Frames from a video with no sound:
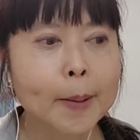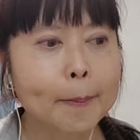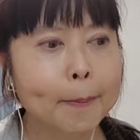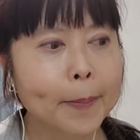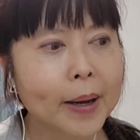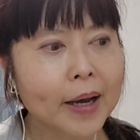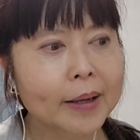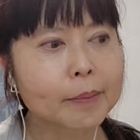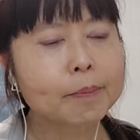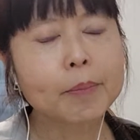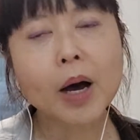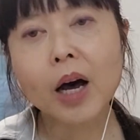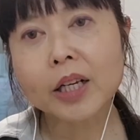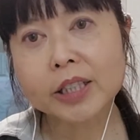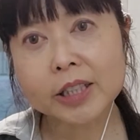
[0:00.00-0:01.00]
but
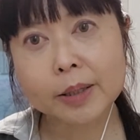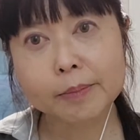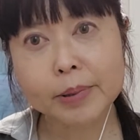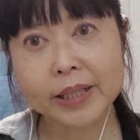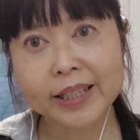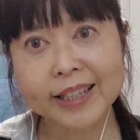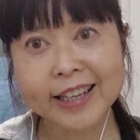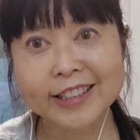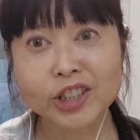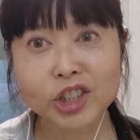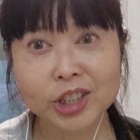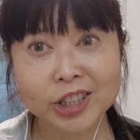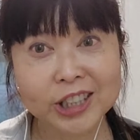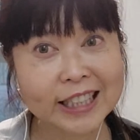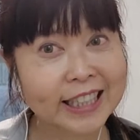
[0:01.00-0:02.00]
possibly it's
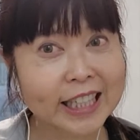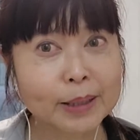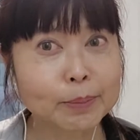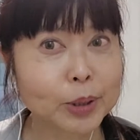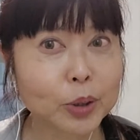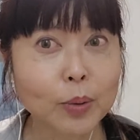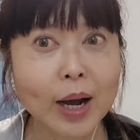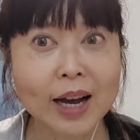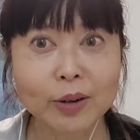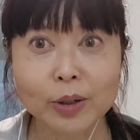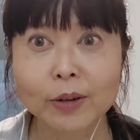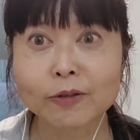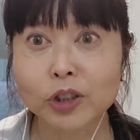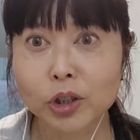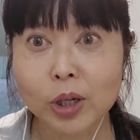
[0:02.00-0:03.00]
just to keep you
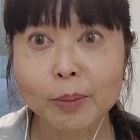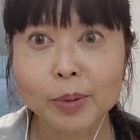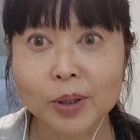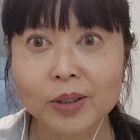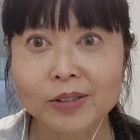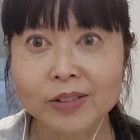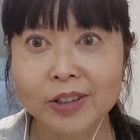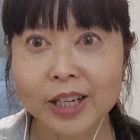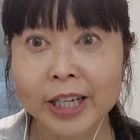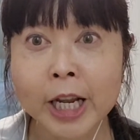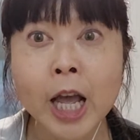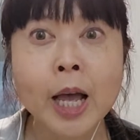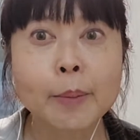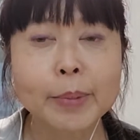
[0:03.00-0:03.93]
out of trouble, right?